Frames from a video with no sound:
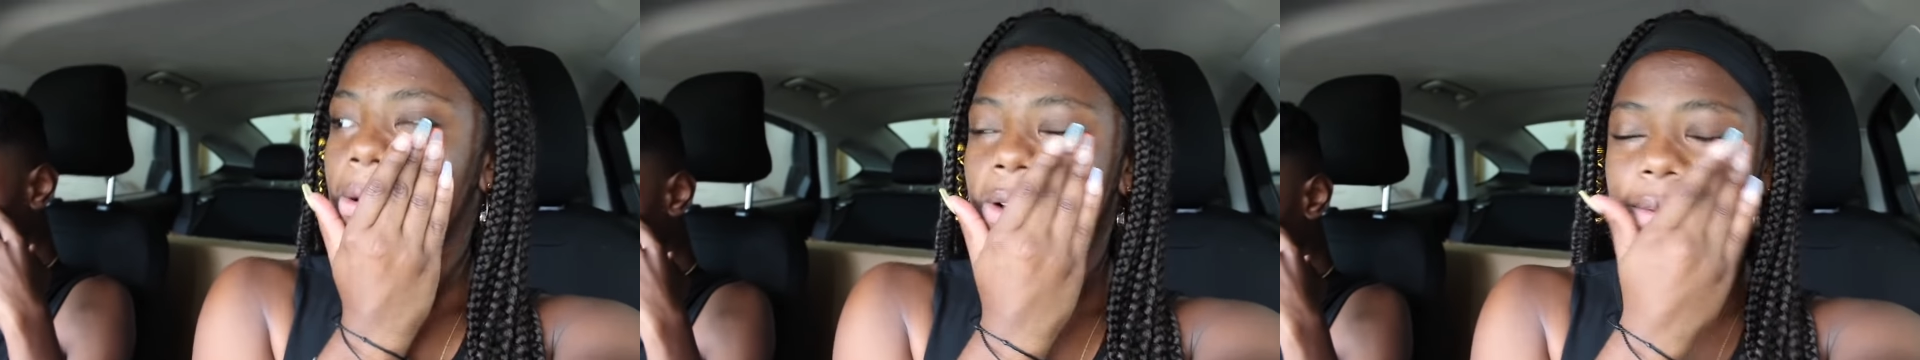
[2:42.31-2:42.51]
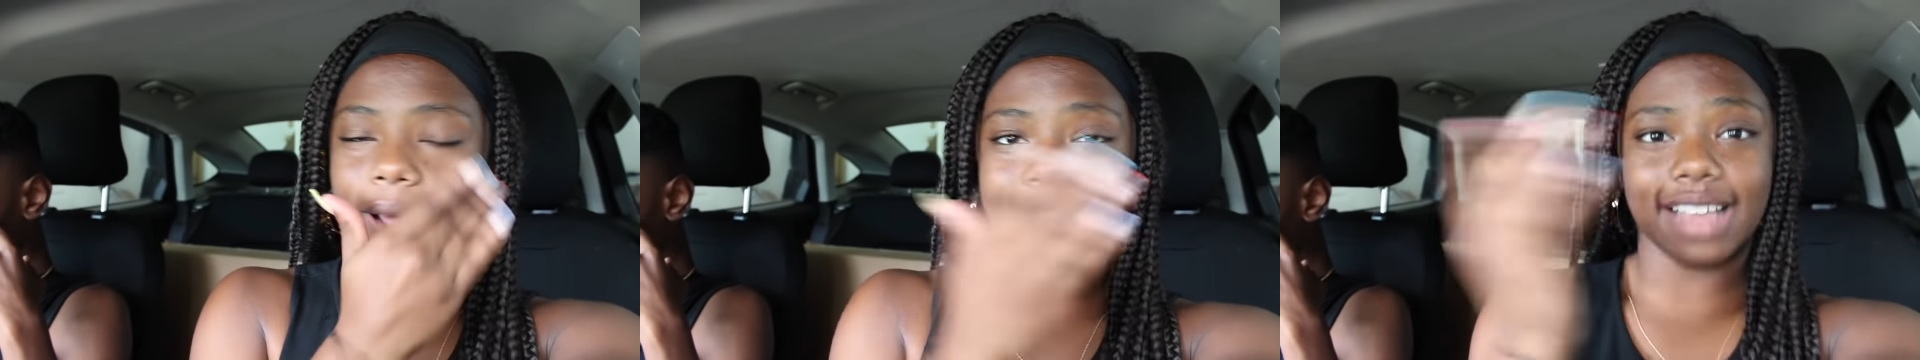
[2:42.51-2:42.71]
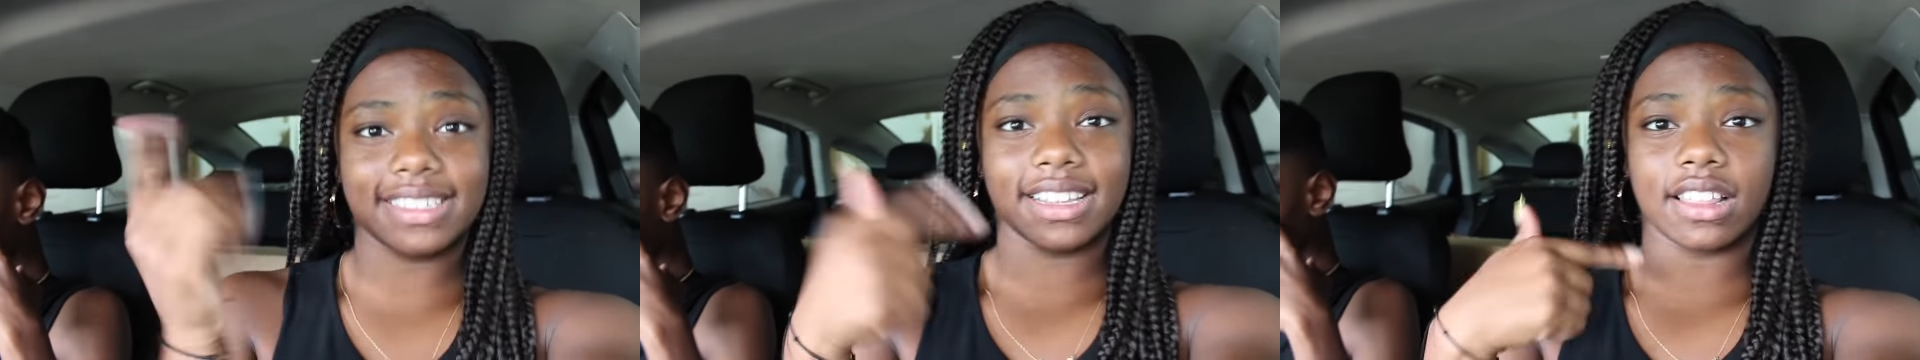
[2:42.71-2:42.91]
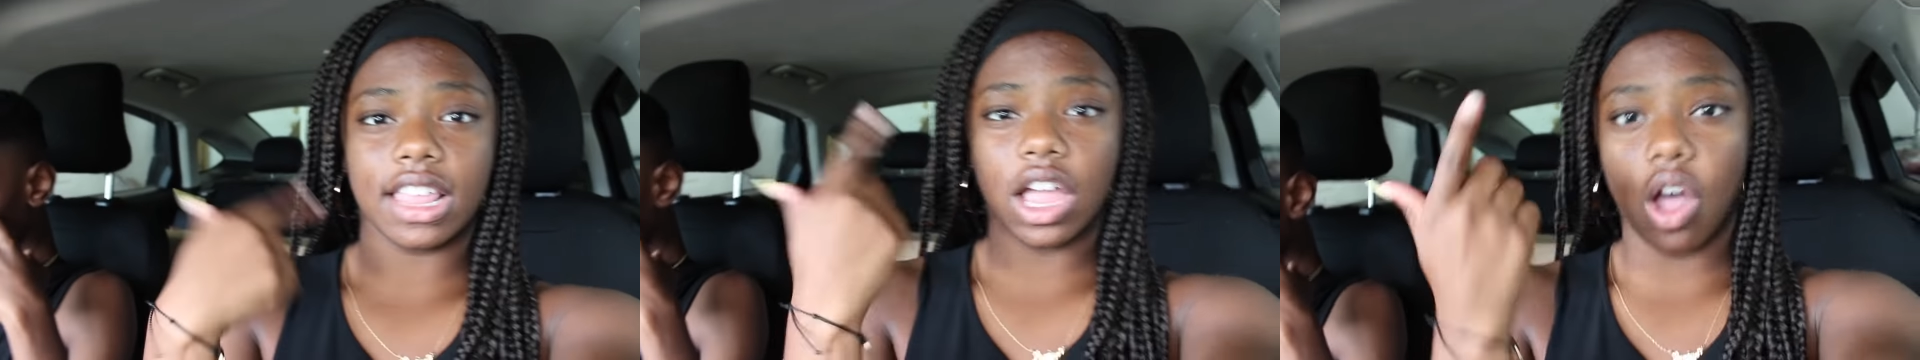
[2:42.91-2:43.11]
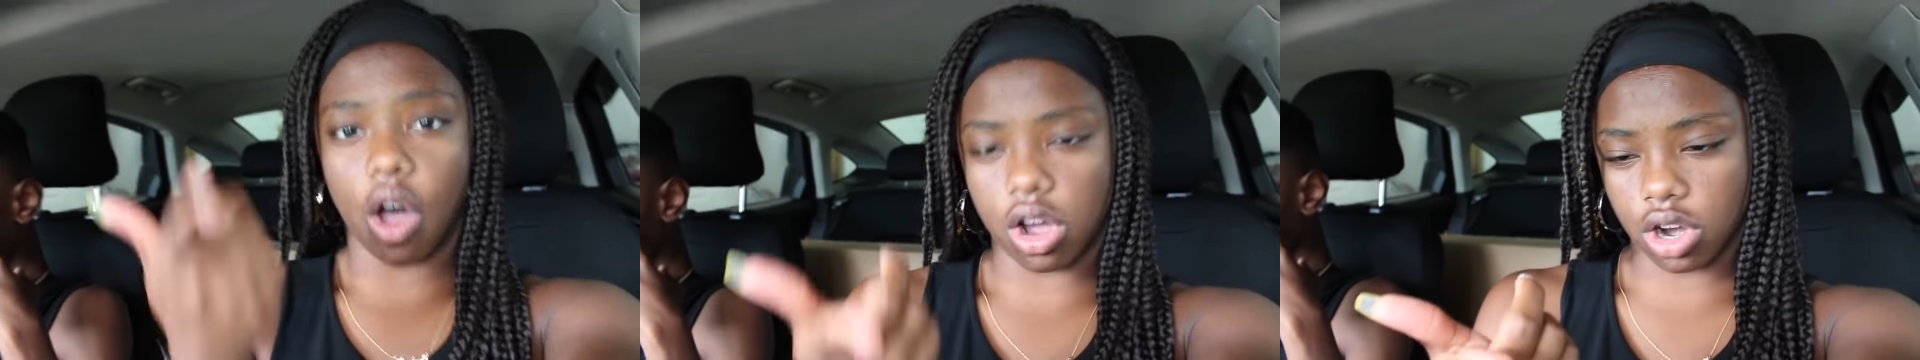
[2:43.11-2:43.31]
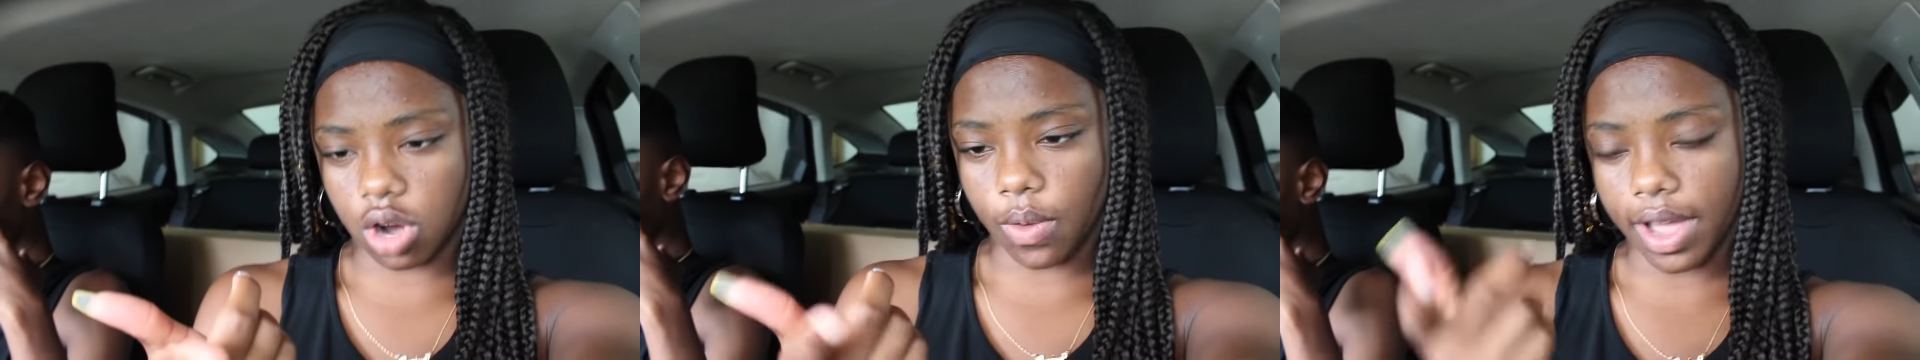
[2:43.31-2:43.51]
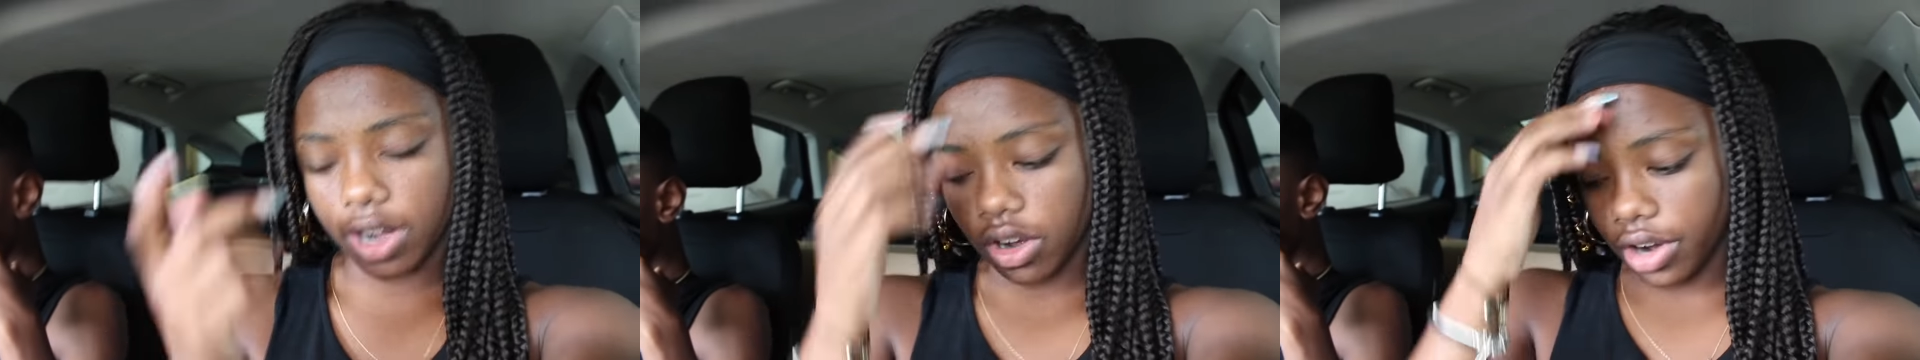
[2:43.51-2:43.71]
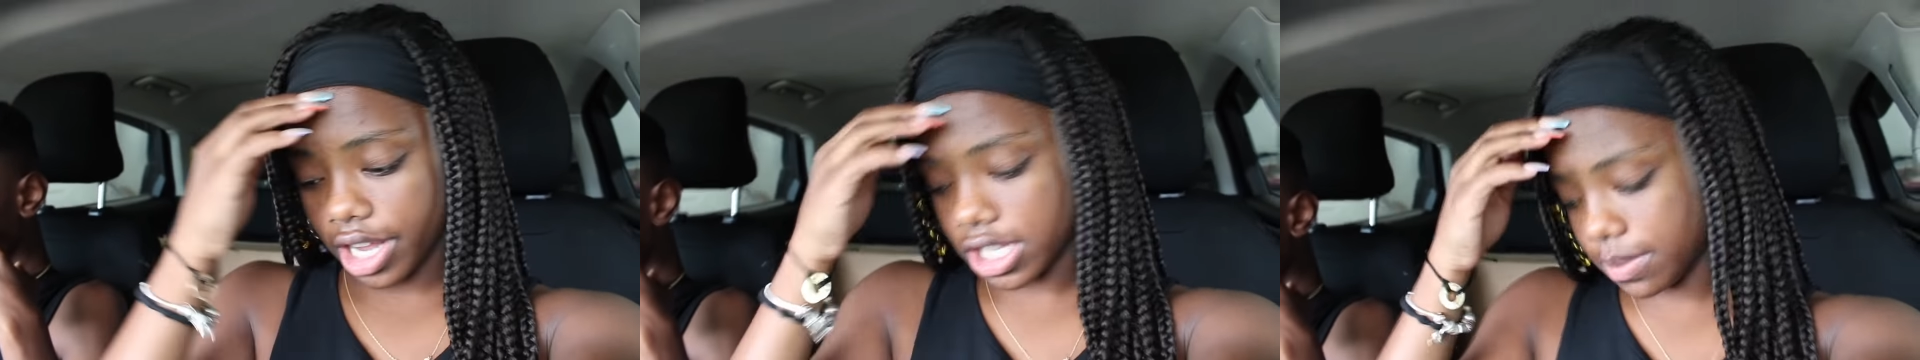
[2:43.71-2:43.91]
we're passing like on our way
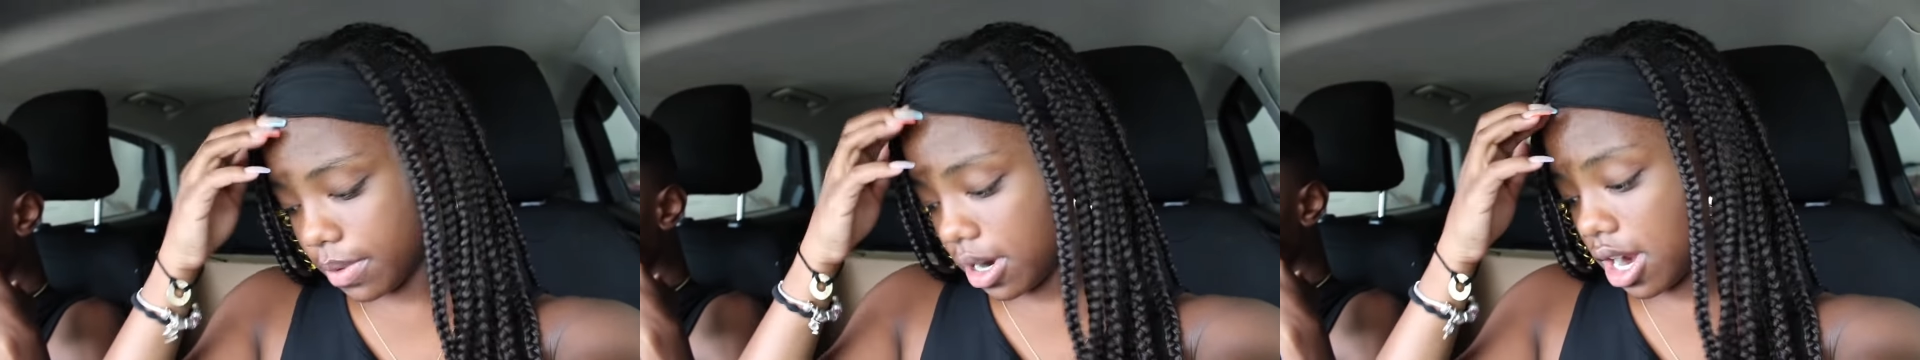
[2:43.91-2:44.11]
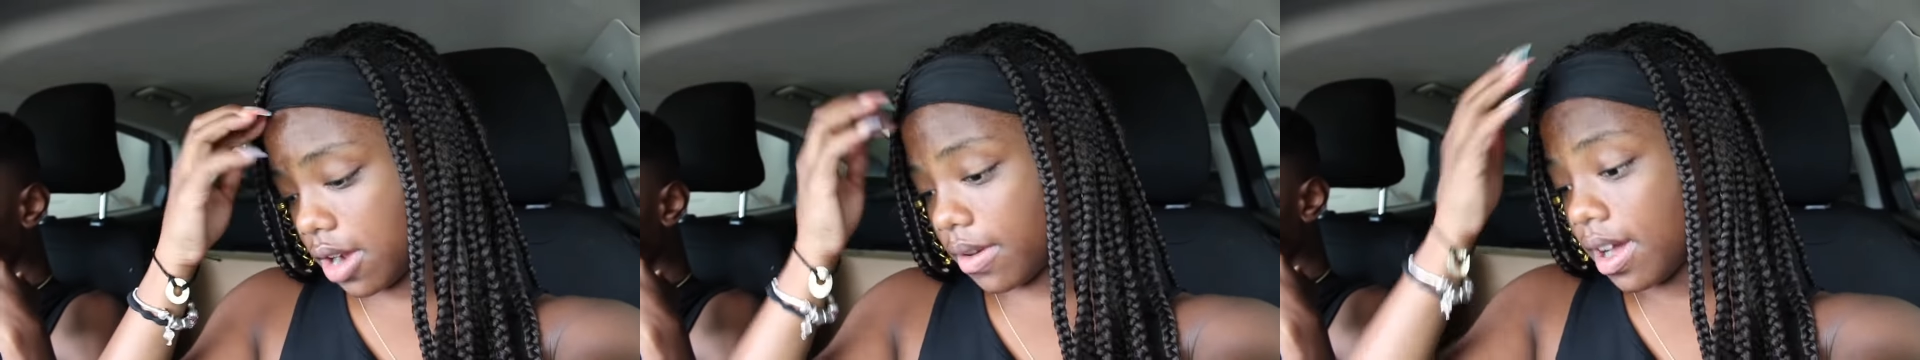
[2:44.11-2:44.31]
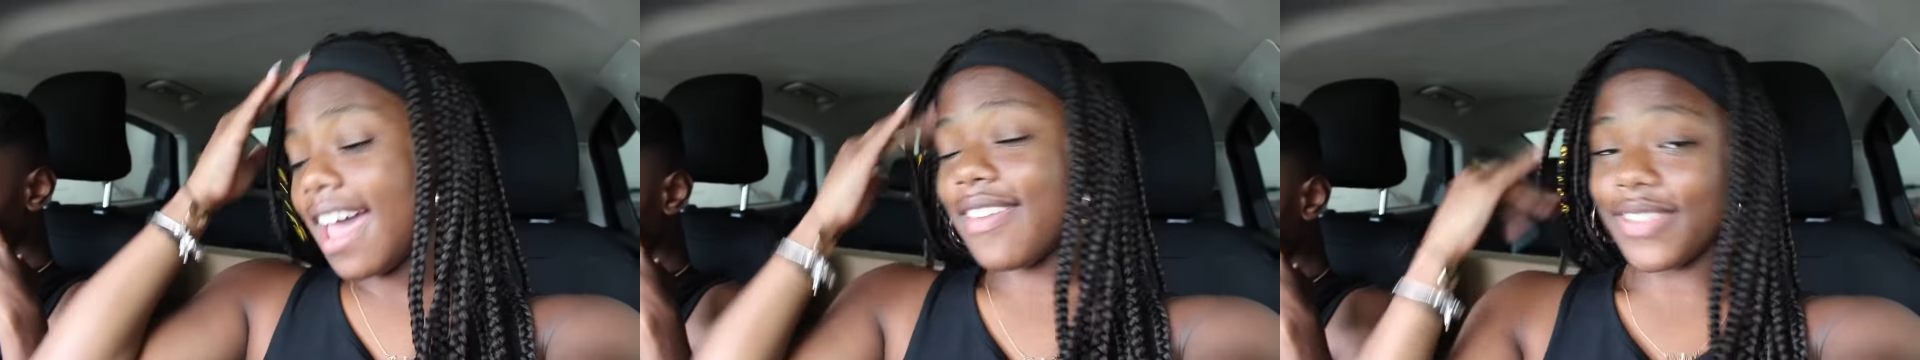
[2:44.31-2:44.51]
to Greensboro.